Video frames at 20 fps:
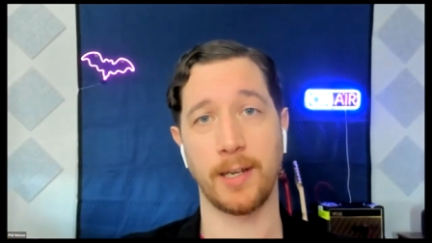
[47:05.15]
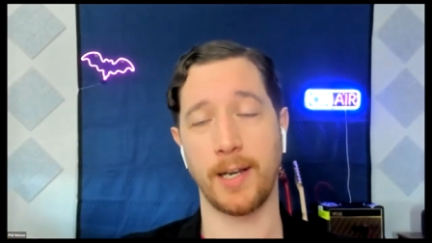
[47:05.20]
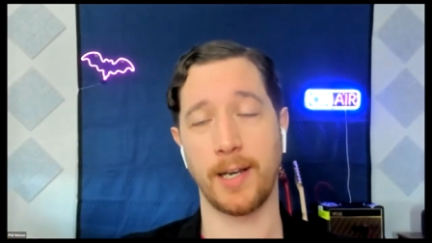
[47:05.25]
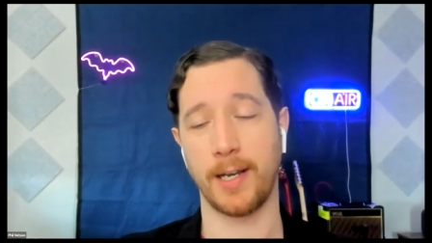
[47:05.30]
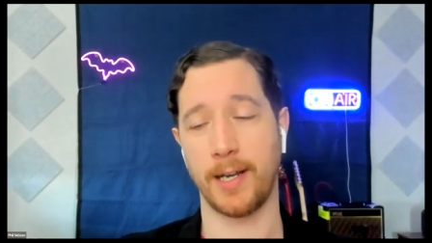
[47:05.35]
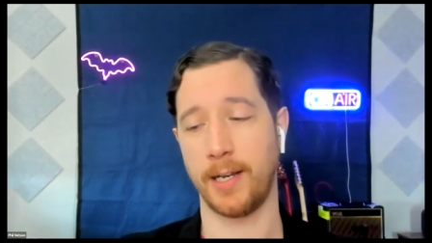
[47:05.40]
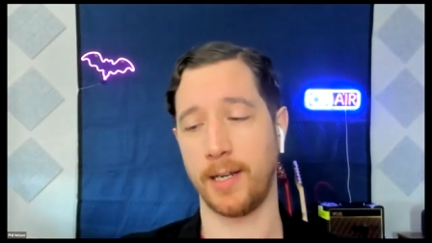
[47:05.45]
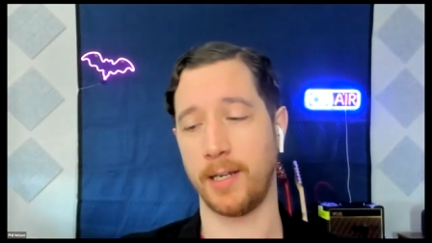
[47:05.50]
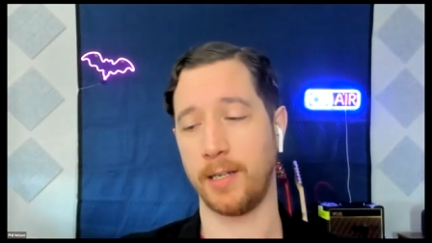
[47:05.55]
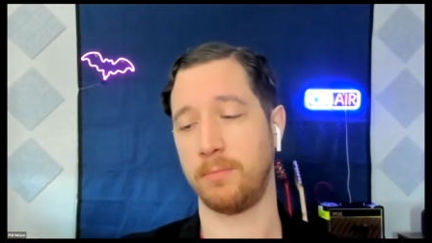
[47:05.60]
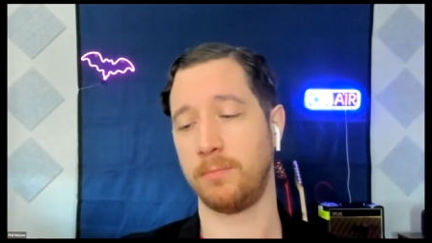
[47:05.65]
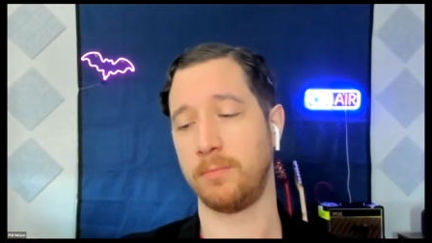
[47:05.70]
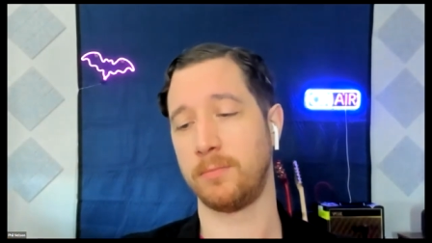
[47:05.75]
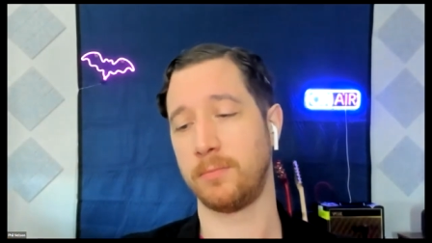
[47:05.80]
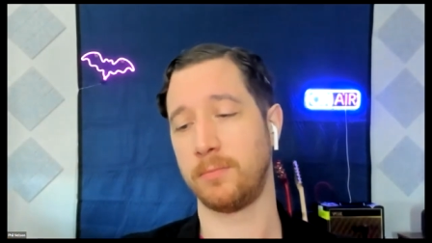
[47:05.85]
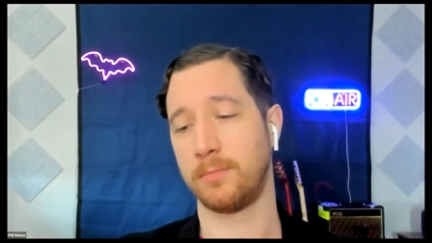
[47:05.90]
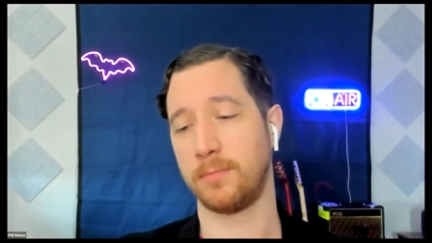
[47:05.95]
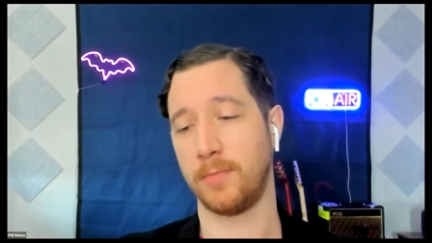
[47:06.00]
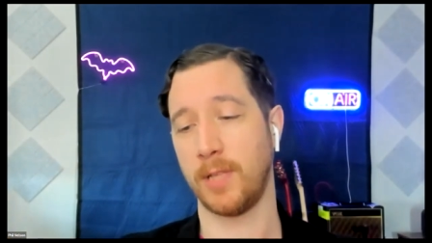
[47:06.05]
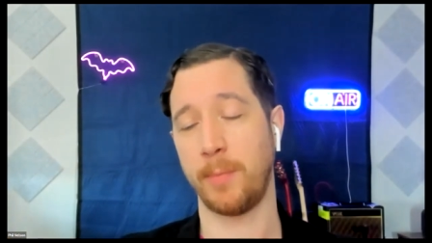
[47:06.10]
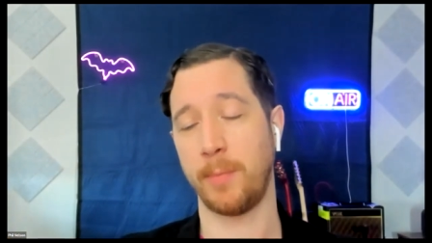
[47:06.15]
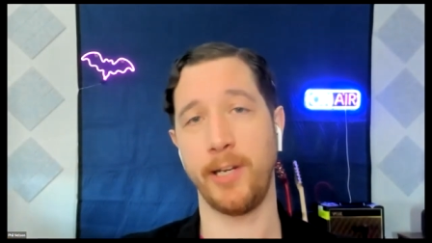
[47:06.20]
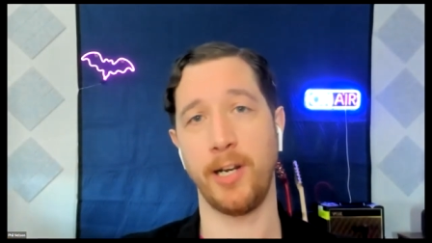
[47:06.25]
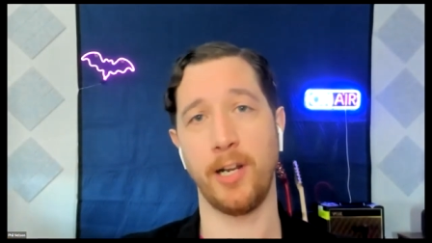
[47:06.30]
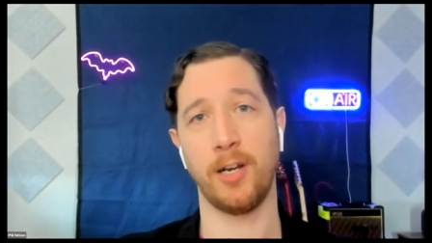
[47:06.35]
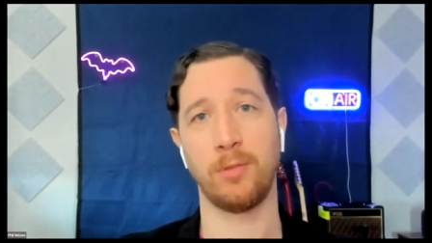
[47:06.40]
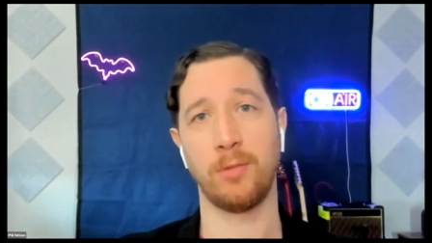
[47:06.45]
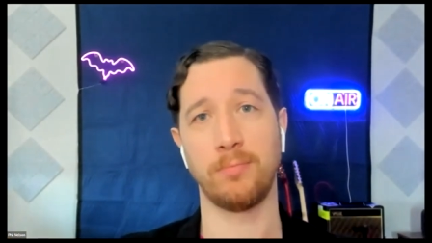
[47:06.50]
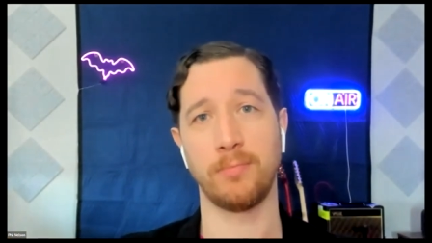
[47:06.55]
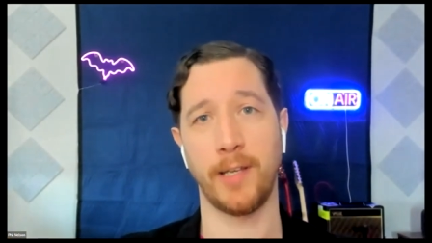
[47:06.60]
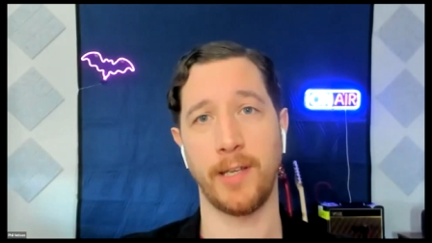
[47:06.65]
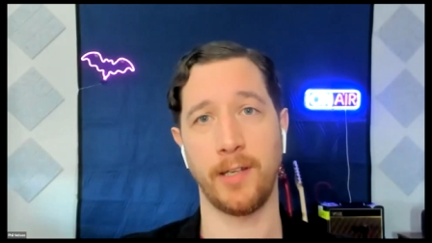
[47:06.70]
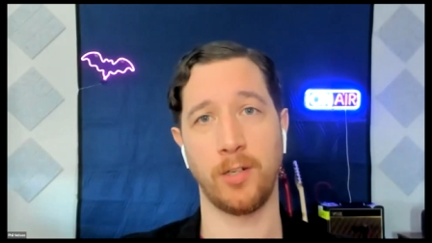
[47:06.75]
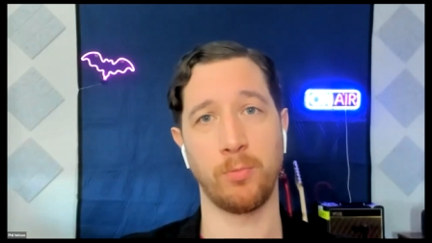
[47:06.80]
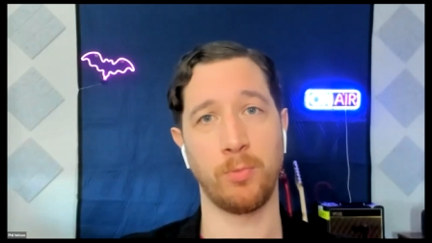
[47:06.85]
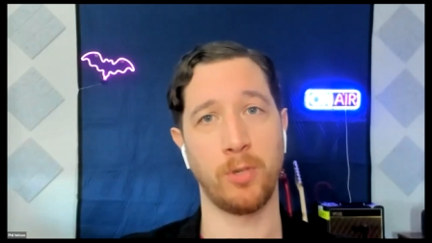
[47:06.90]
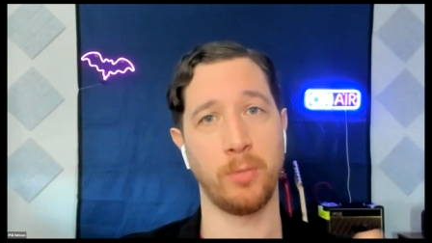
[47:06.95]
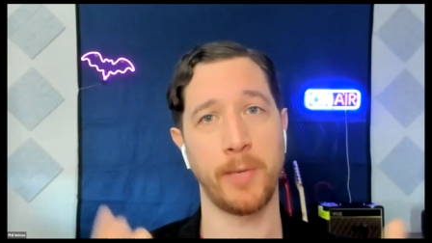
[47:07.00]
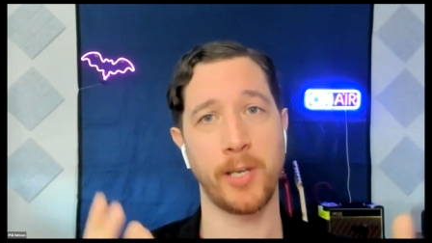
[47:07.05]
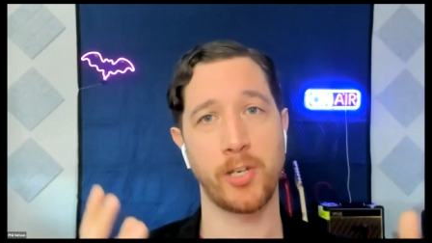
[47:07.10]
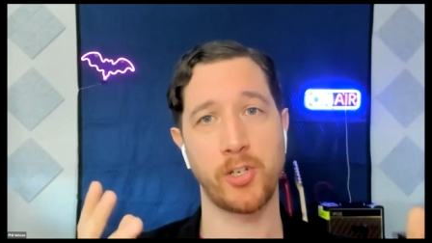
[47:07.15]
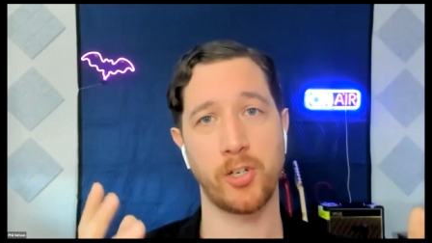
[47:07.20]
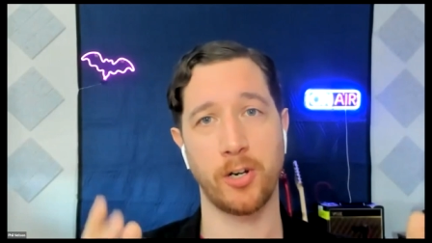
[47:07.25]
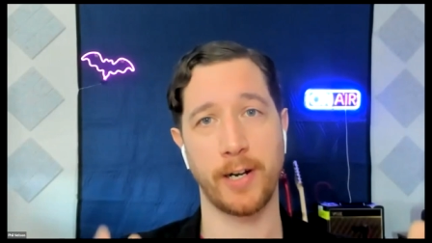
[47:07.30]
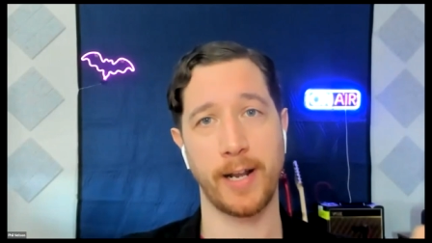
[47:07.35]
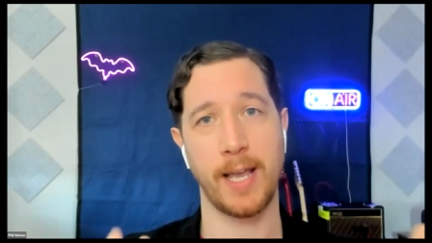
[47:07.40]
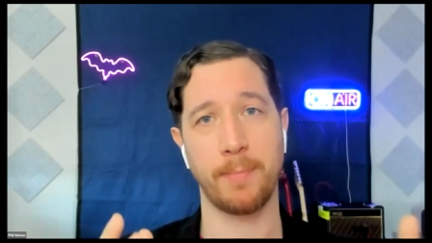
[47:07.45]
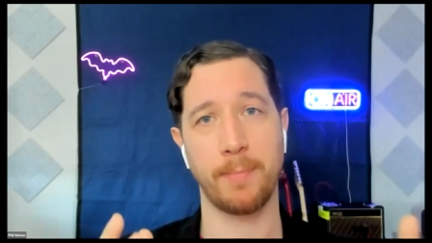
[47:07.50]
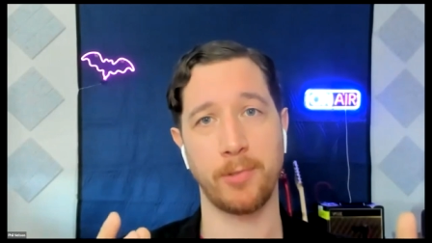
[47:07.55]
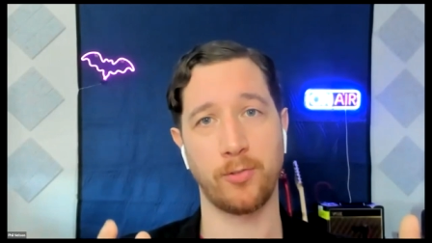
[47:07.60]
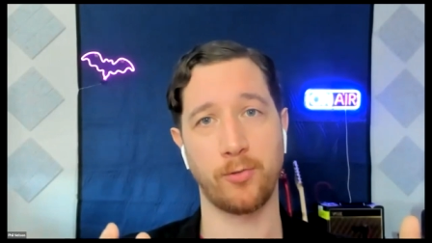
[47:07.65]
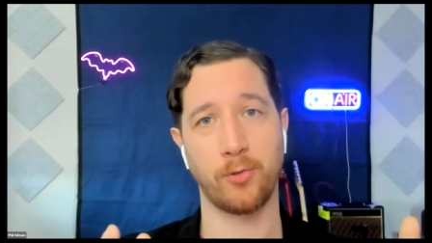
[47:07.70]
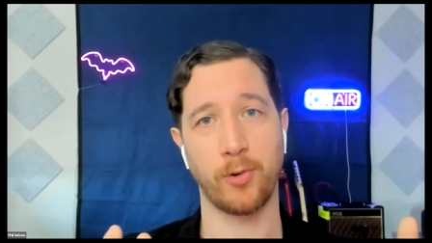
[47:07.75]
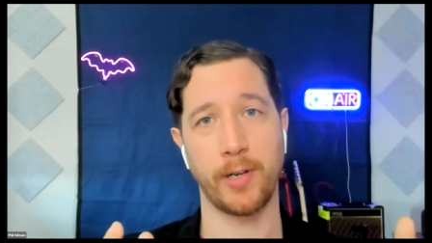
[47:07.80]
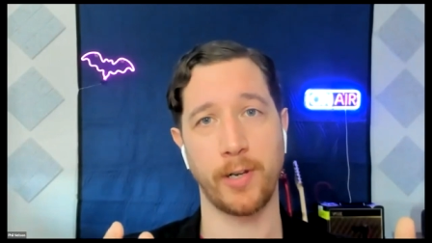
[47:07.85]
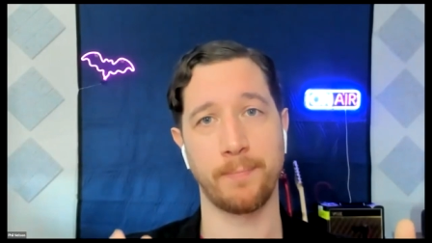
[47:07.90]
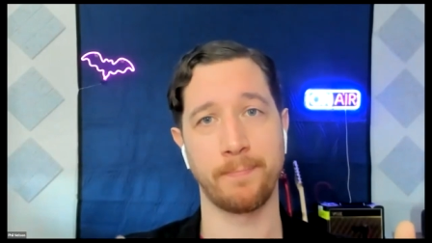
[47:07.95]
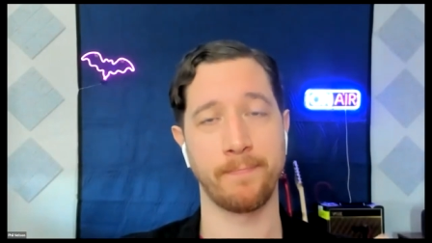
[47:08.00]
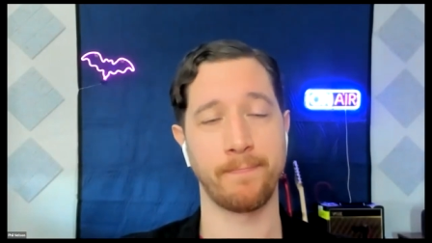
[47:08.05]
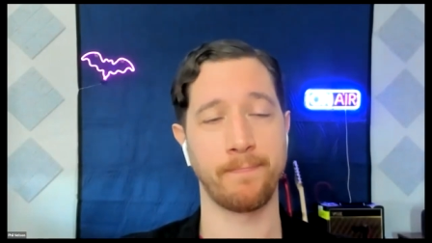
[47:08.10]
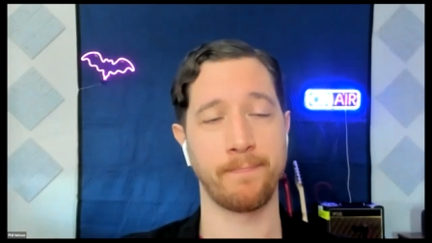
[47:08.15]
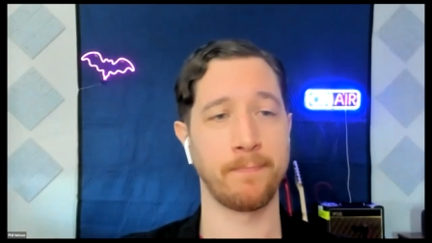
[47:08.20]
let me know, and we'll make sure it happens for you.